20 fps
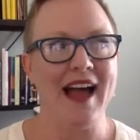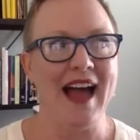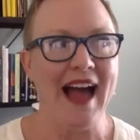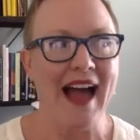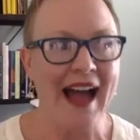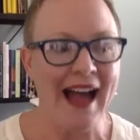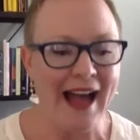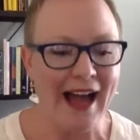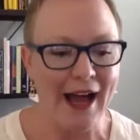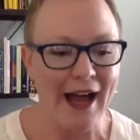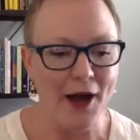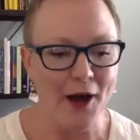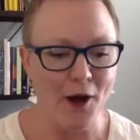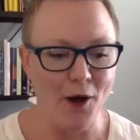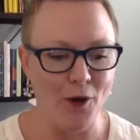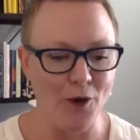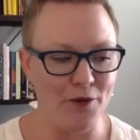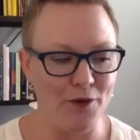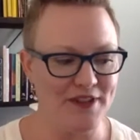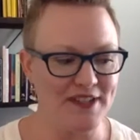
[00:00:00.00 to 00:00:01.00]

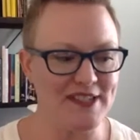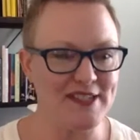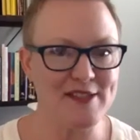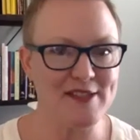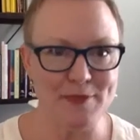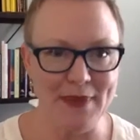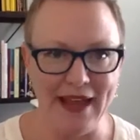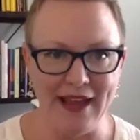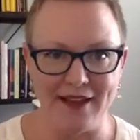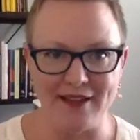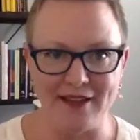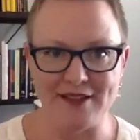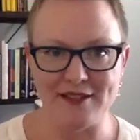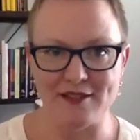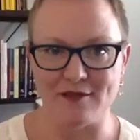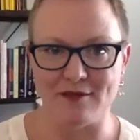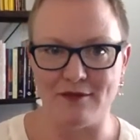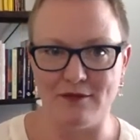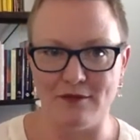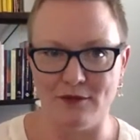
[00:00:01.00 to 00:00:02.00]
how the
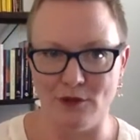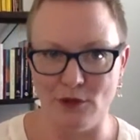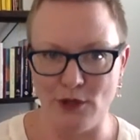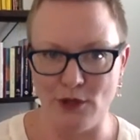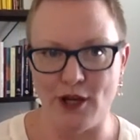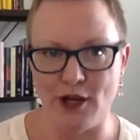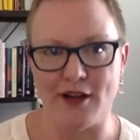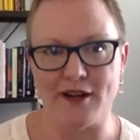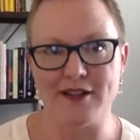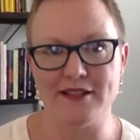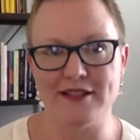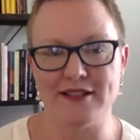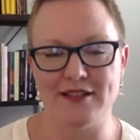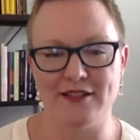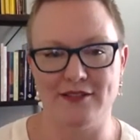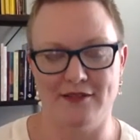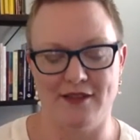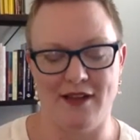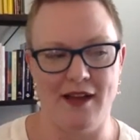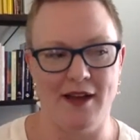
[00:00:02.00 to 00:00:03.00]
space looked
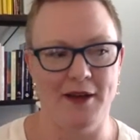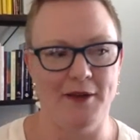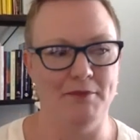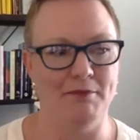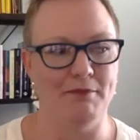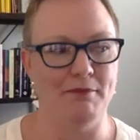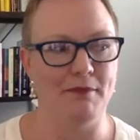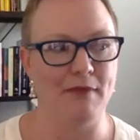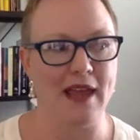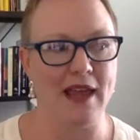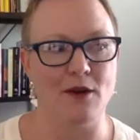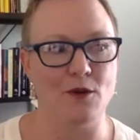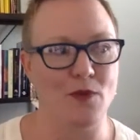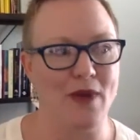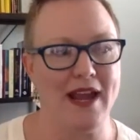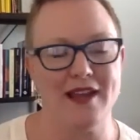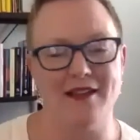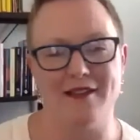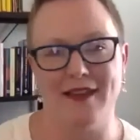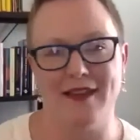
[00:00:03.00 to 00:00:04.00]
in a
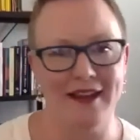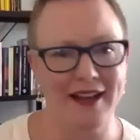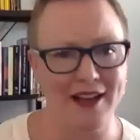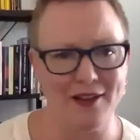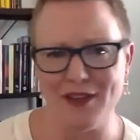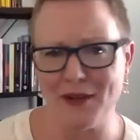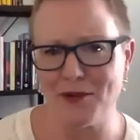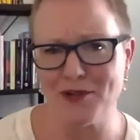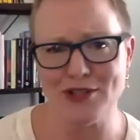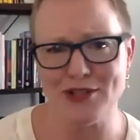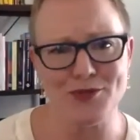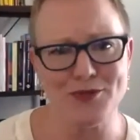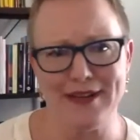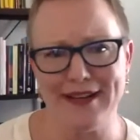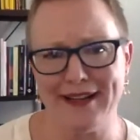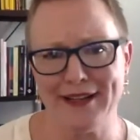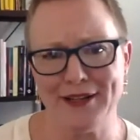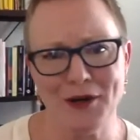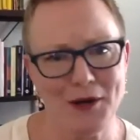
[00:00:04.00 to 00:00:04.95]
way that if they were just reading an